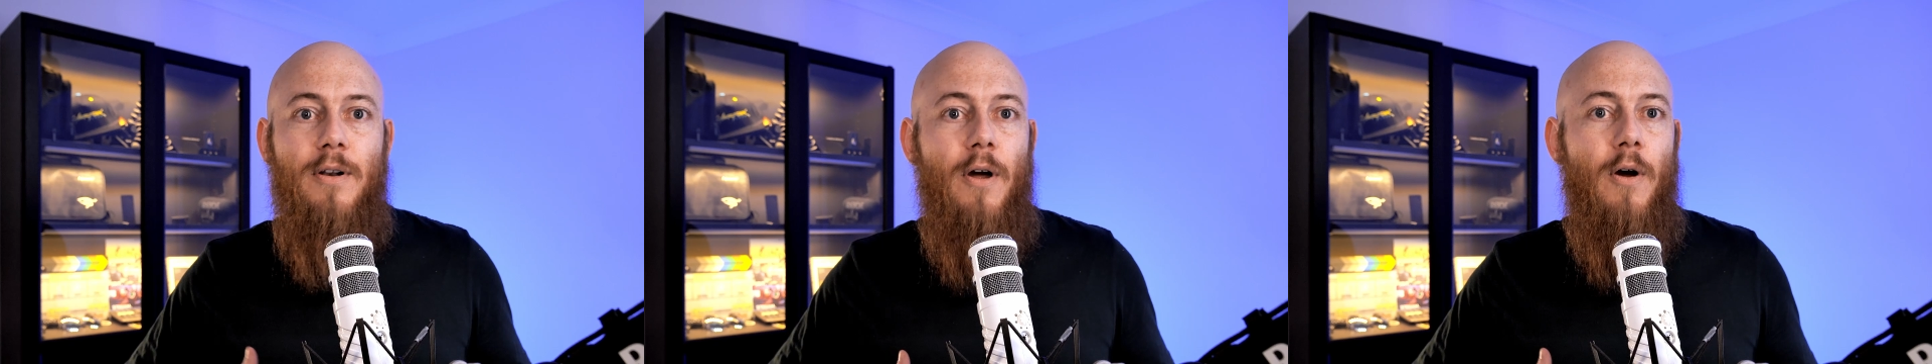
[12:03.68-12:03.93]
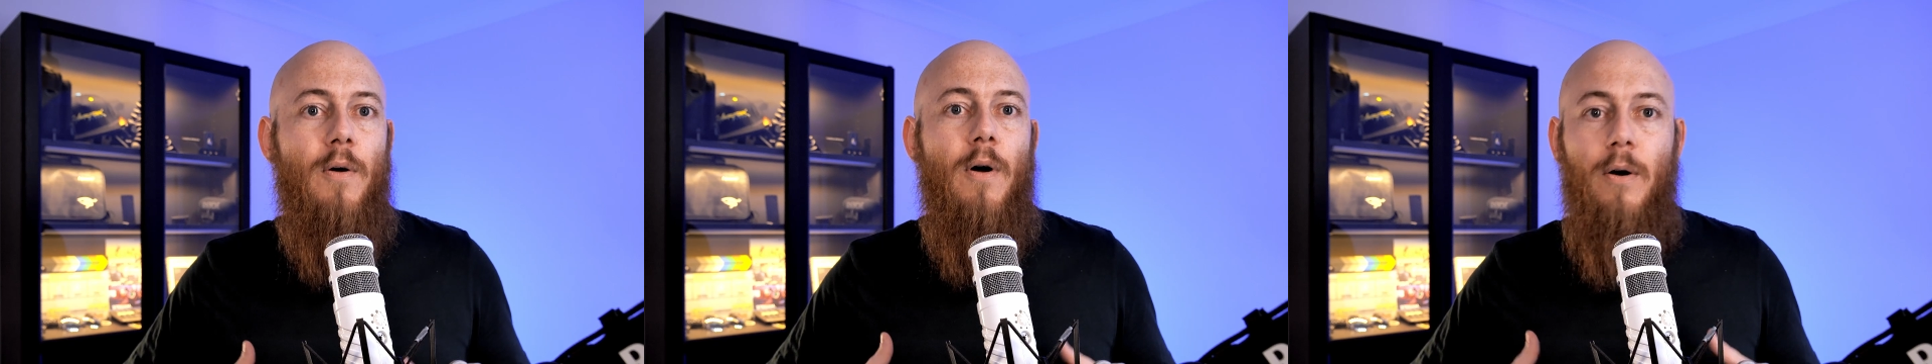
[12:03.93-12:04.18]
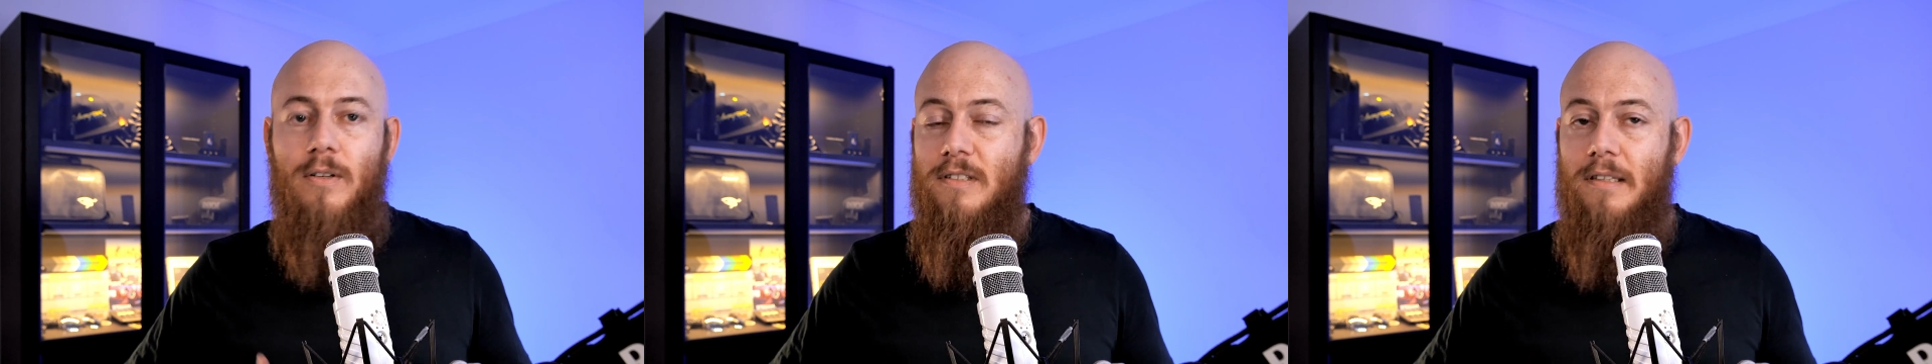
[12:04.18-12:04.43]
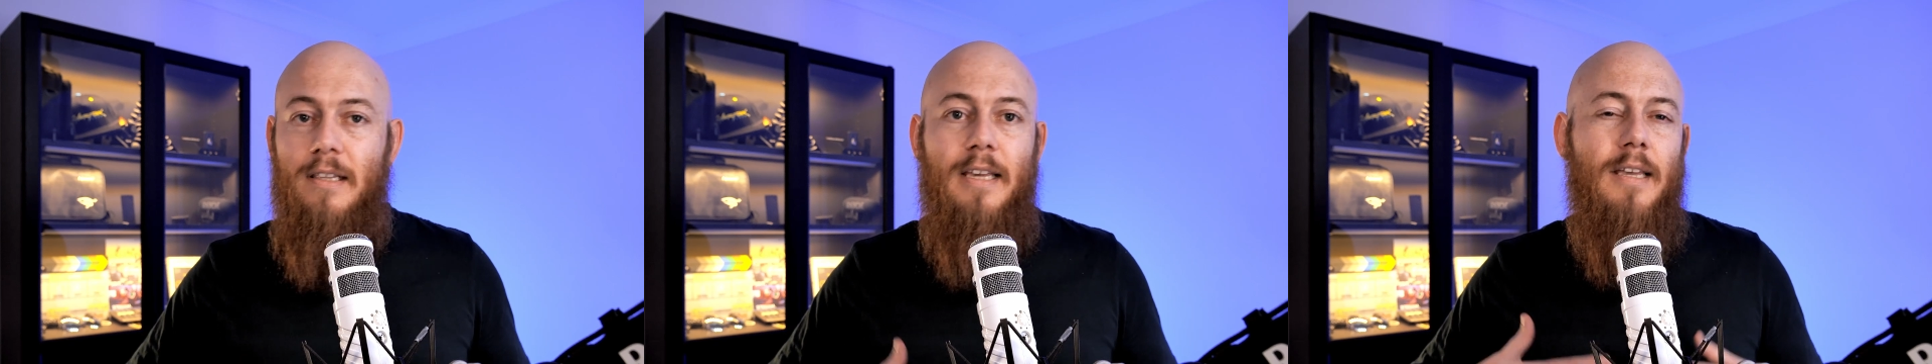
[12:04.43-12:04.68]
know
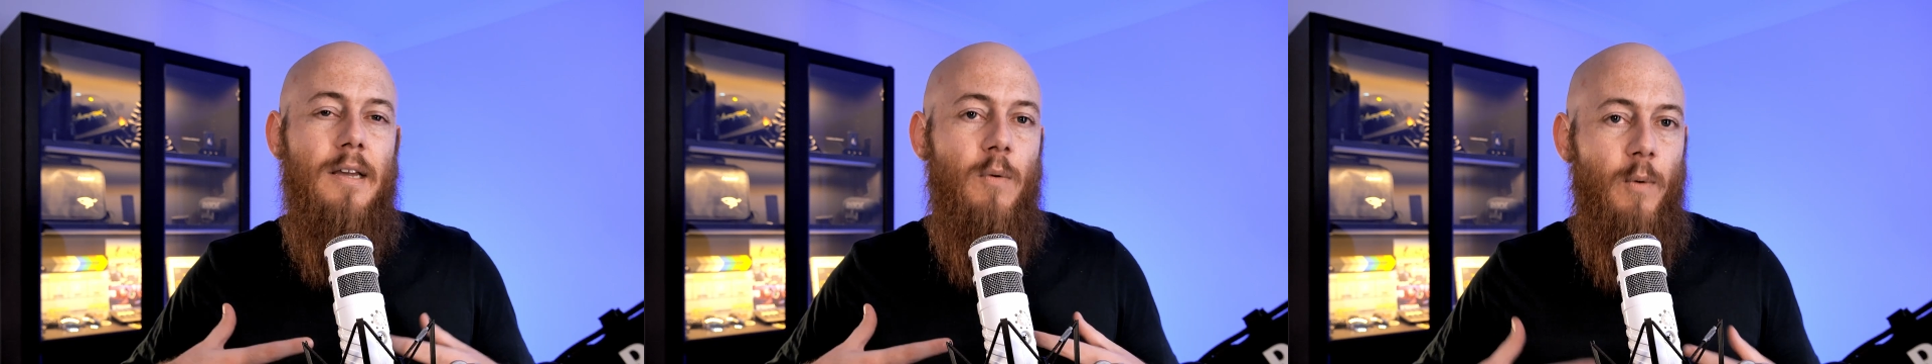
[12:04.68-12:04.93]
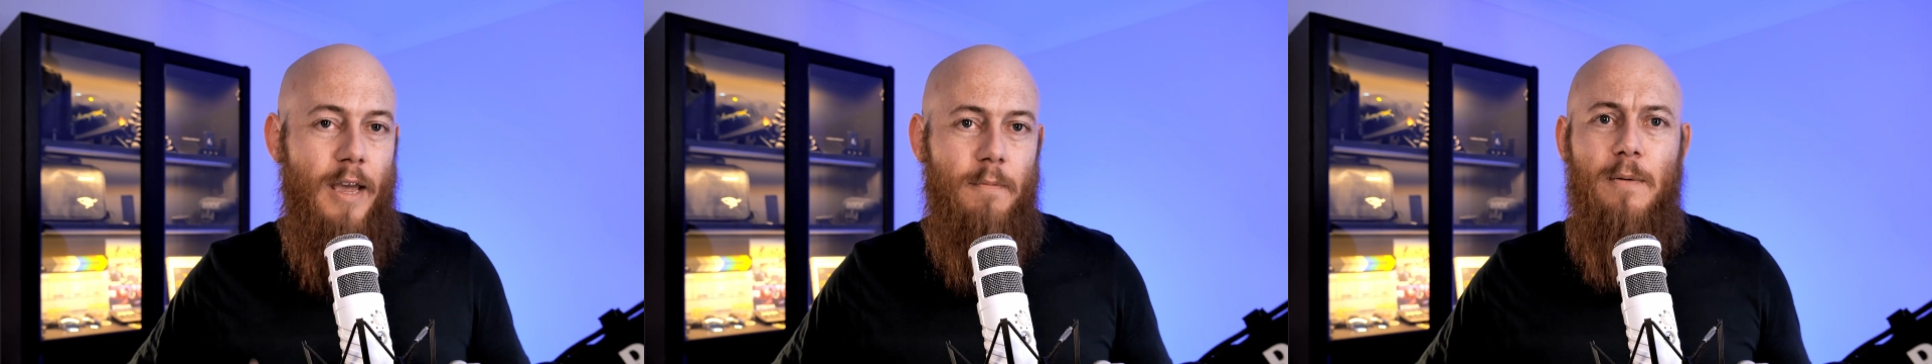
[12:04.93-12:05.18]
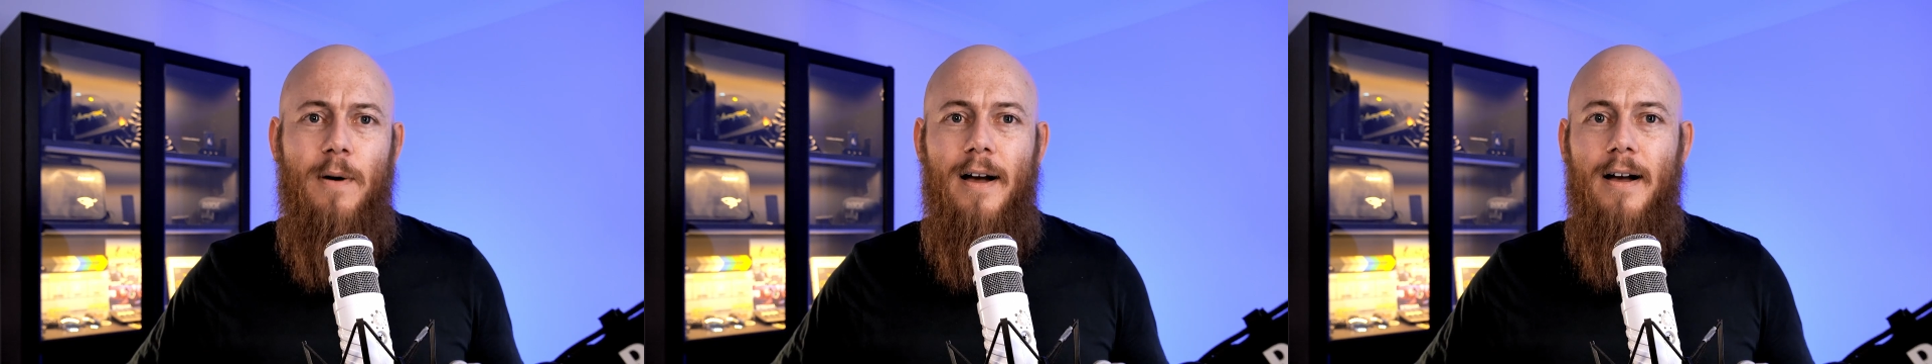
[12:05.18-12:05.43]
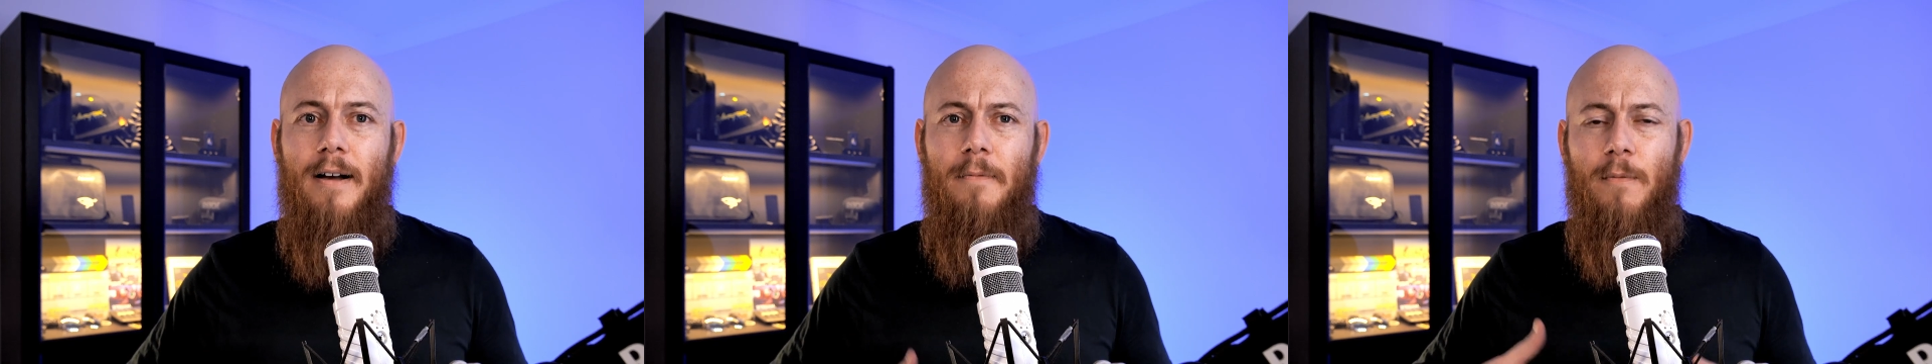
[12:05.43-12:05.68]
honestly where we were,